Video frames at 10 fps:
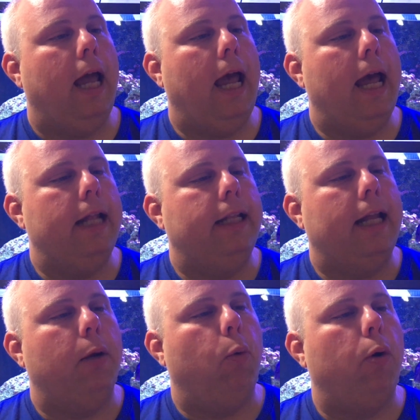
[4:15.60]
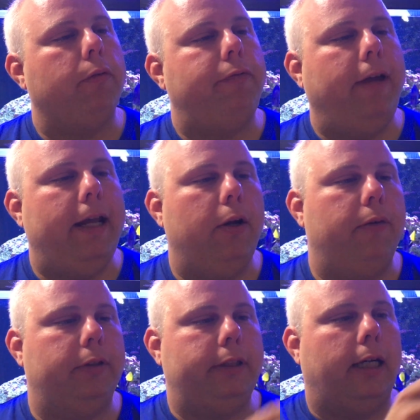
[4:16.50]
and that it won't fade
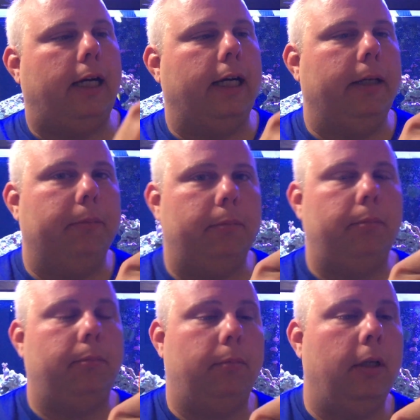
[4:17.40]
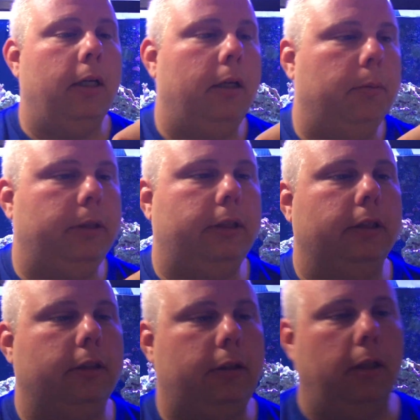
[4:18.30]
over time, which
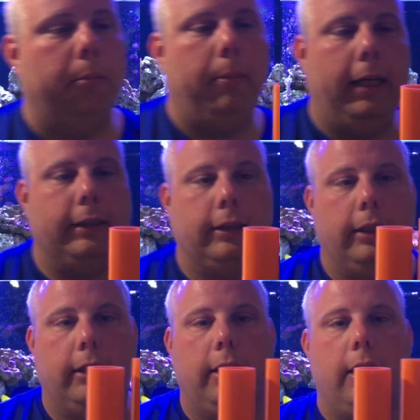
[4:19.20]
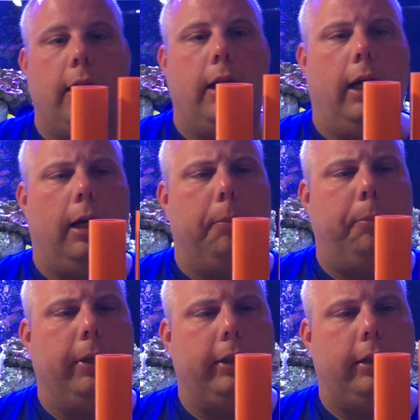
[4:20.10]
is amazing.
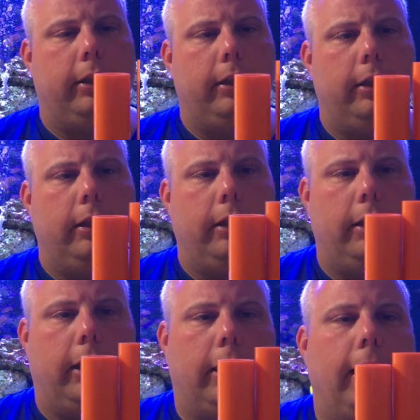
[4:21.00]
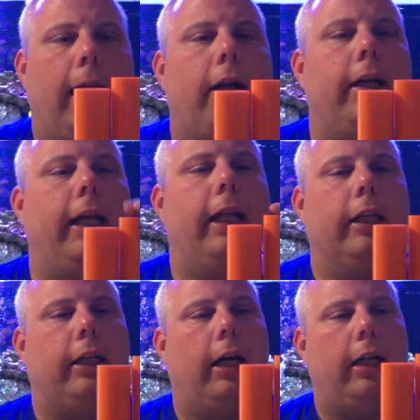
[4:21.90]
But the clarity and
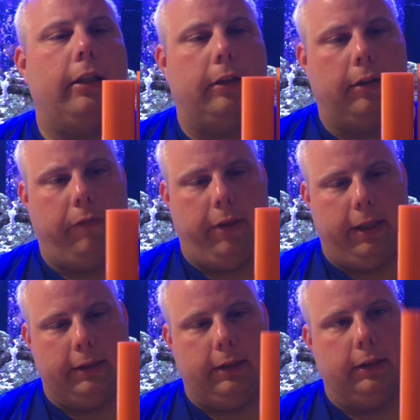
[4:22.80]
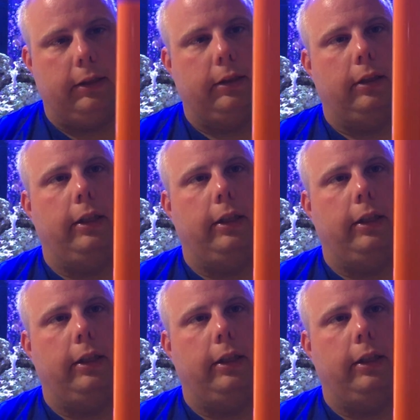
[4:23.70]
the color of this is